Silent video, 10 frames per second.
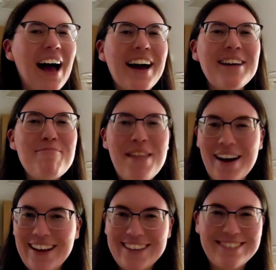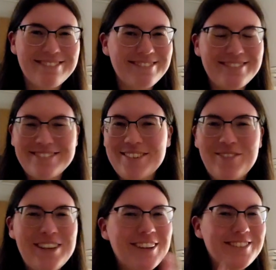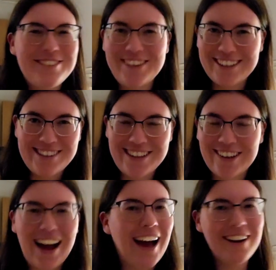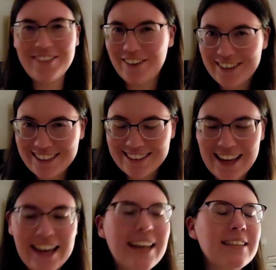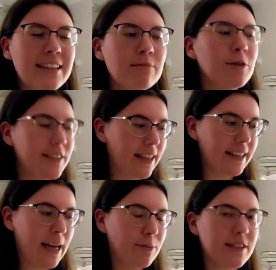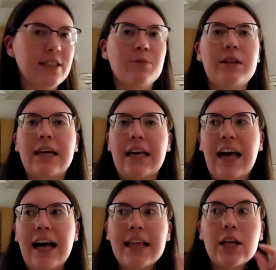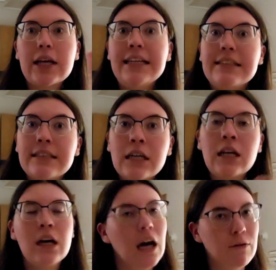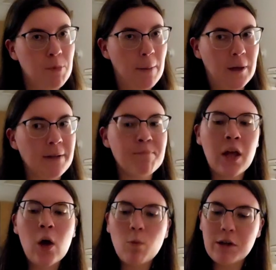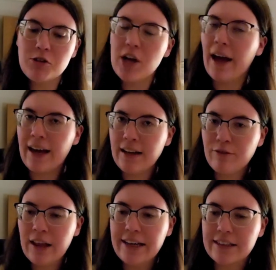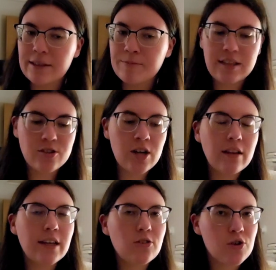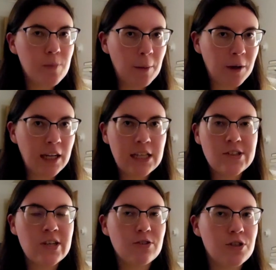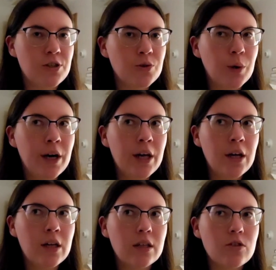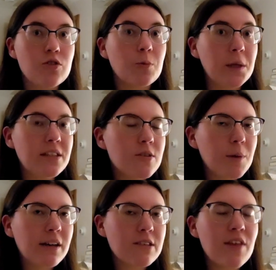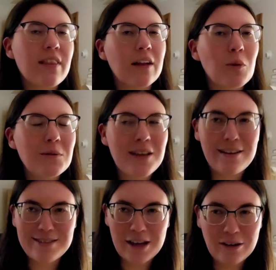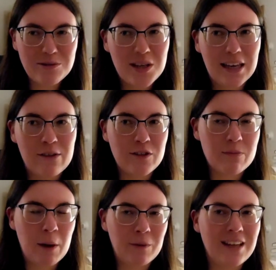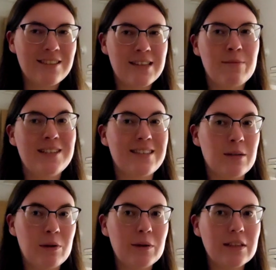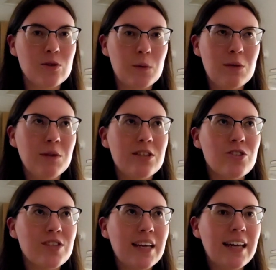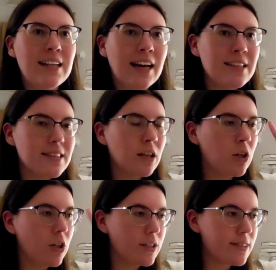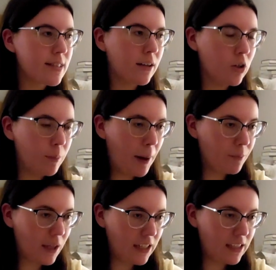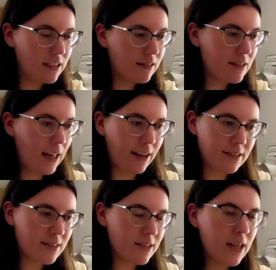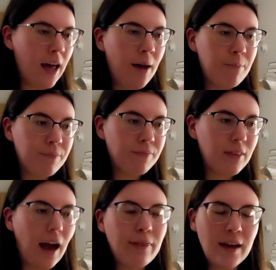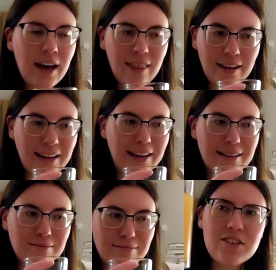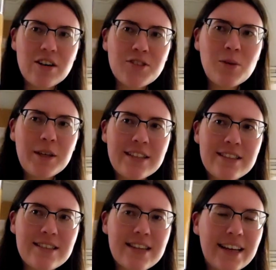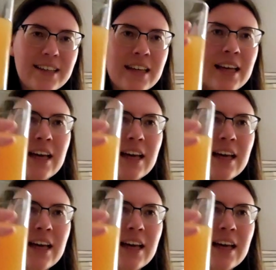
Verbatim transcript: I am not, we don't do this here. I don't know what to say. It tastes mostly like an apple cider with like a little hint of the pumpkin, which I kind of like. It's not like too pumpkin-y, it's not too sweet because of that. That's why I was kind of scared. I was like, if it's pumpkin, does that mean it's gonna be really sweet? But it's just like a nice little subtle pumpkin-y taste. I think I like it. It's also because it's like,